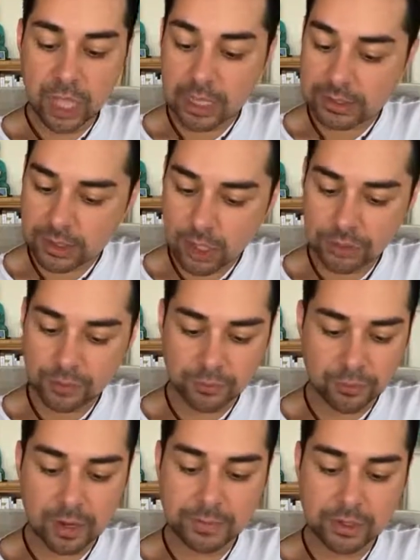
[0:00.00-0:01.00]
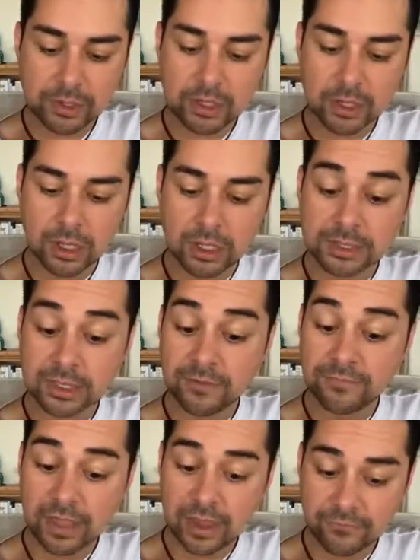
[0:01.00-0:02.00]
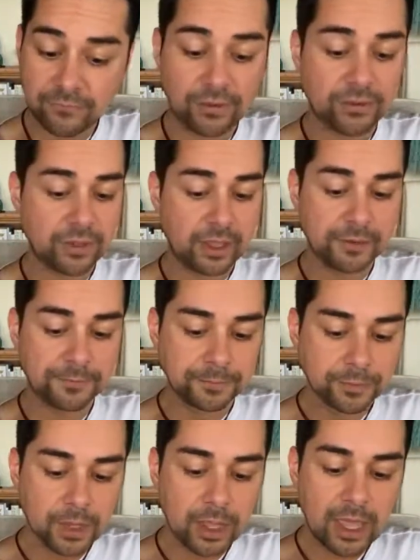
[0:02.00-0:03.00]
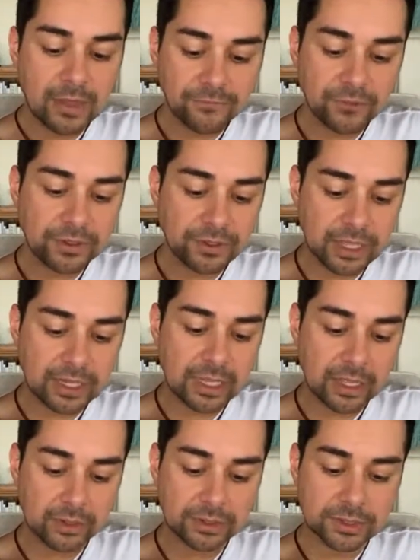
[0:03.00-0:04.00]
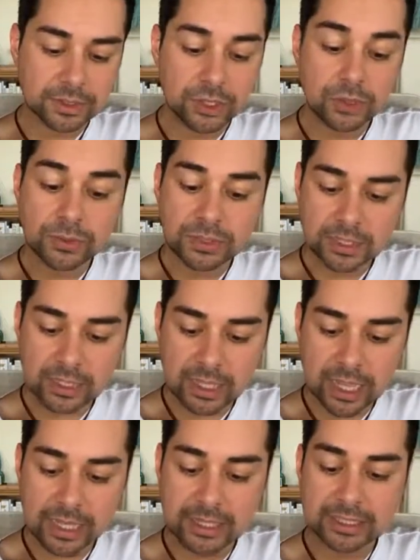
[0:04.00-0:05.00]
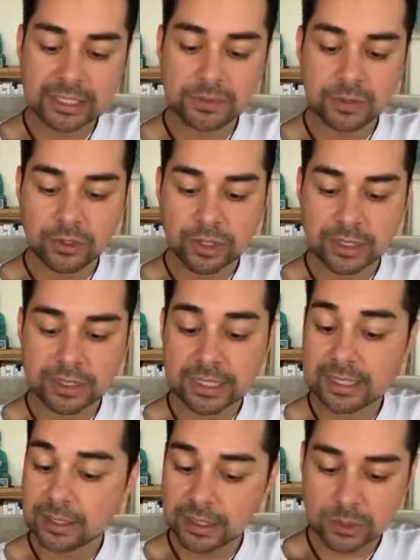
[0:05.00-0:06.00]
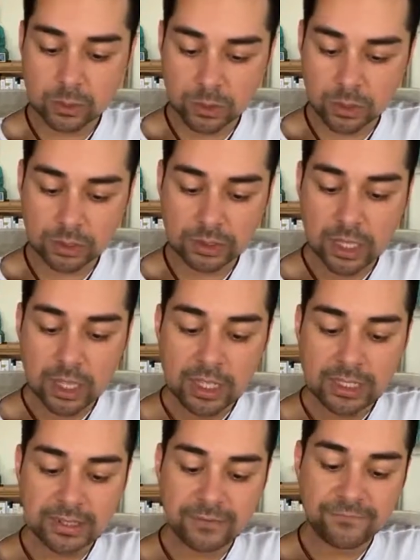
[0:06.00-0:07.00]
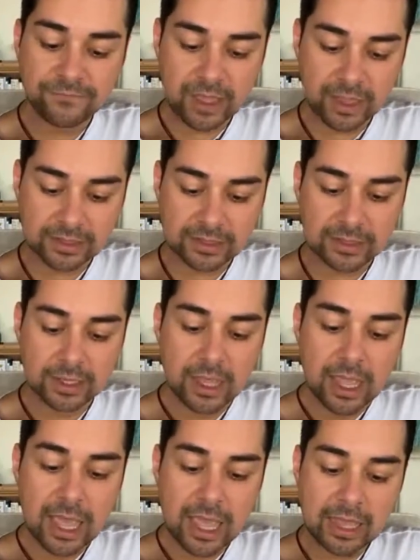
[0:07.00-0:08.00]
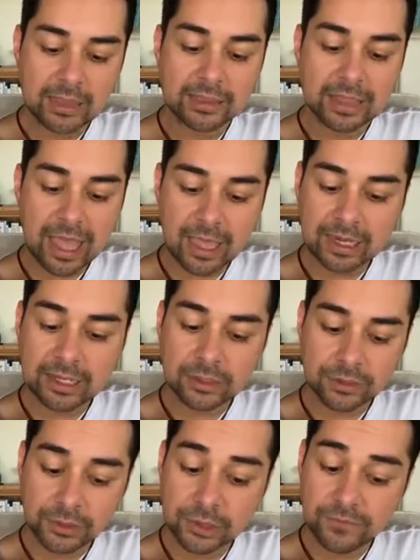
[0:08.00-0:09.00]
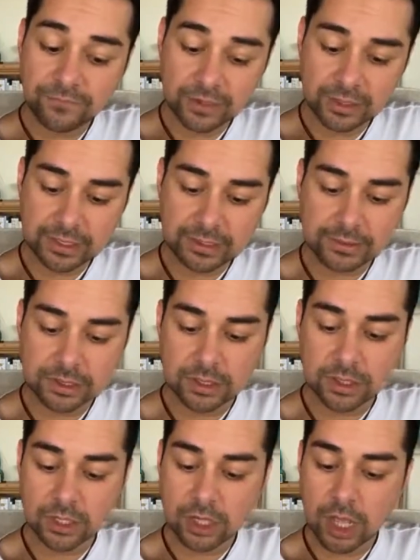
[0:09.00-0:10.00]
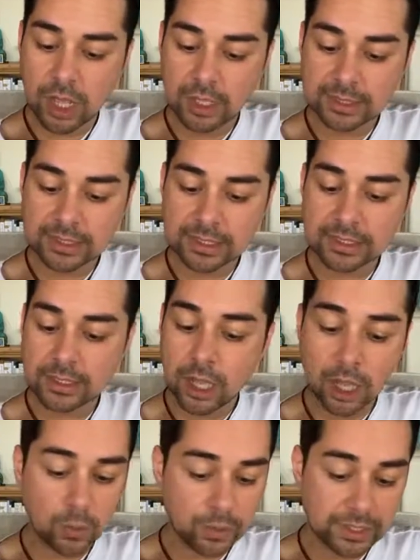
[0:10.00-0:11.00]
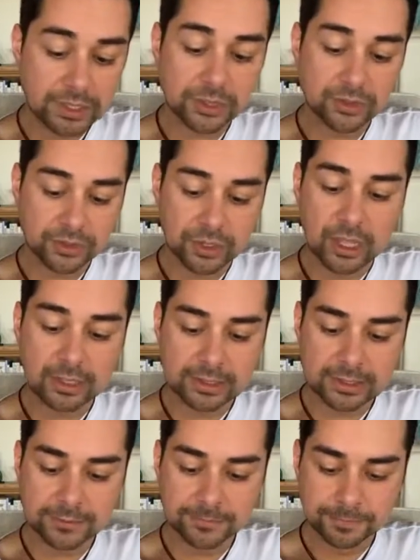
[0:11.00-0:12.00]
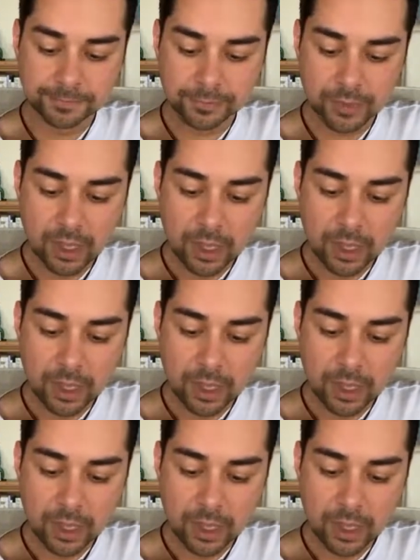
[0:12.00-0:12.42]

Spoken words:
Your thoughts are the primary cause of everything. Everything else you see and experience in this world is effect, and that includes your feelings. The cause is always your thoughts.